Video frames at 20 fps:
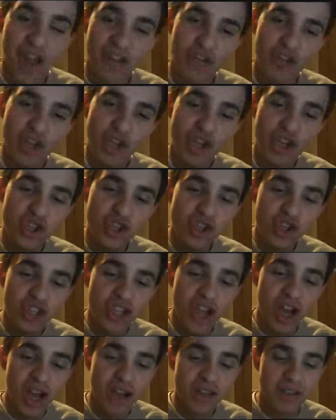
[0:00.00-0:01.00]

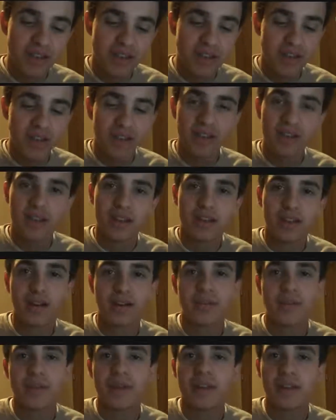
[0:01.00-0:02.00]
F-E-G-I-T. It's
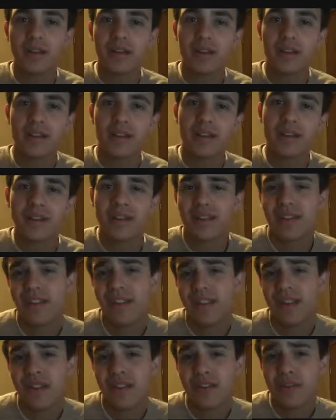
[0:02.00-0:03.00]
hard for me. I guess
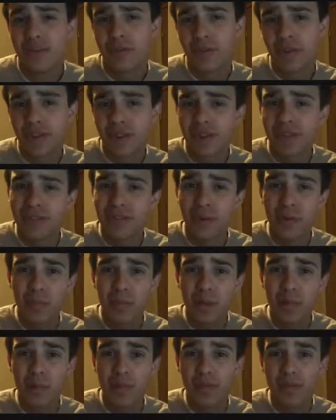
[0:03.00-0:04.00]
I shouldn't really
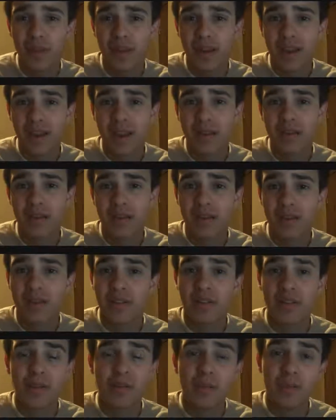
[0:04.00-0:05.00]
insult people if I can't even
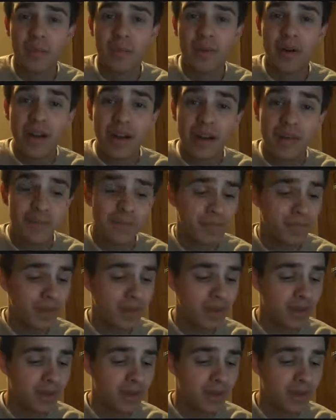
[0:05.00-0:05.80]
insult them right.